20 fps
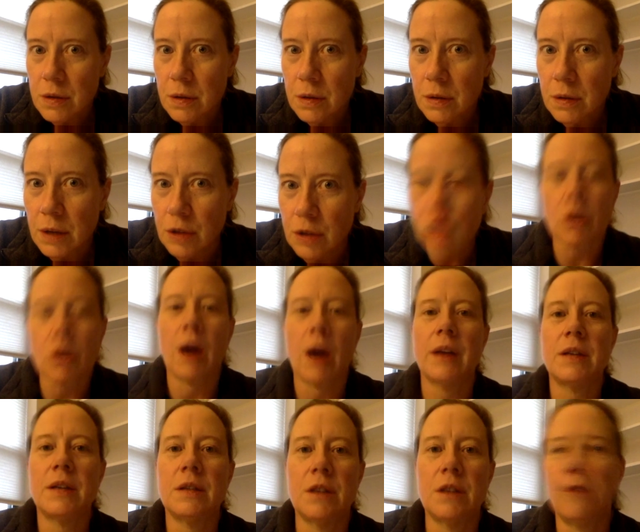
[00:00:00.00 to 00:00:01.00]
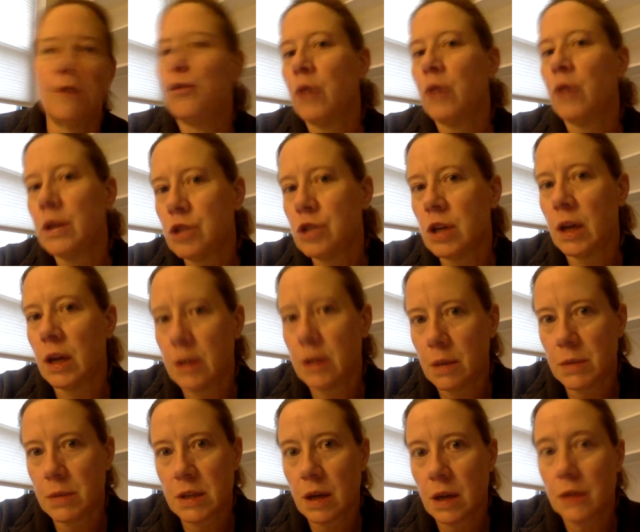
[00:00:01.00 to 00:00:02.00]
they try to differentiate
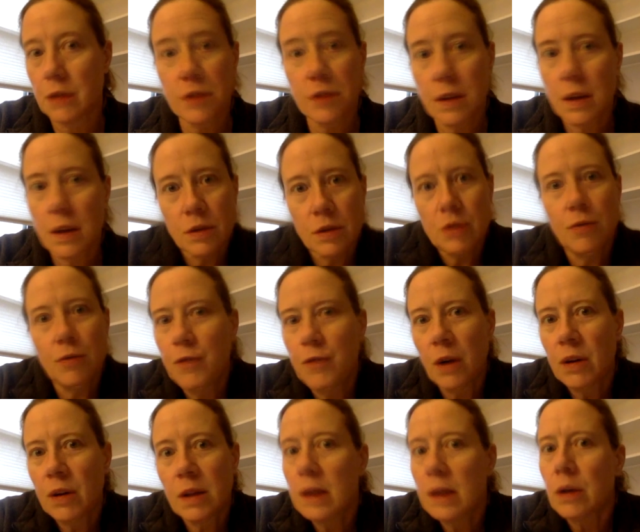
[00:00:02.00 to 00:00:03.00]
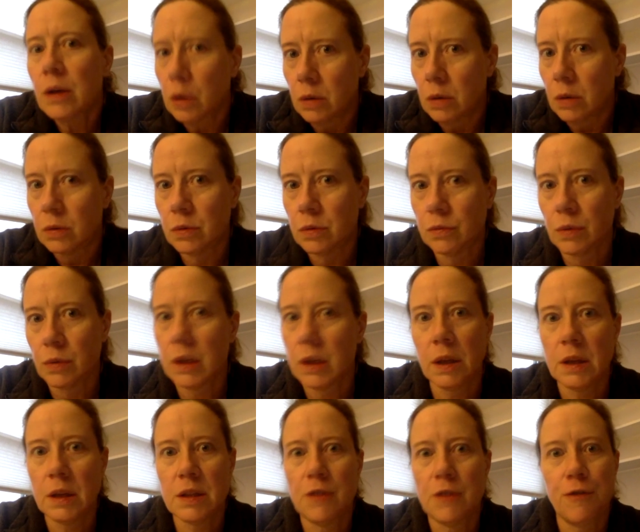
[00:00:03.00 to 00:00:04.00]
themselves, and then do very little, really,
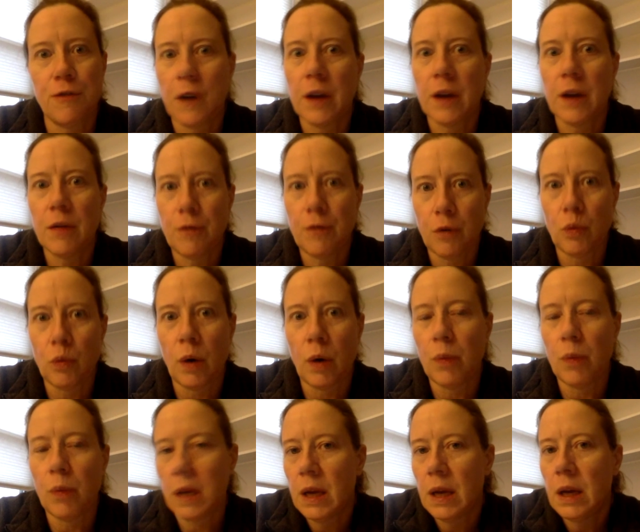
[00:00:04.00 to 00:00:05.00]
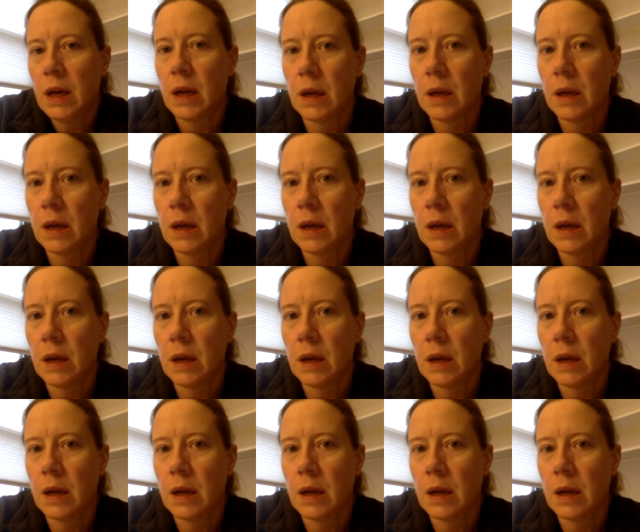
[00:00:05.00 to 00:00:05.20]
to fight for what we need.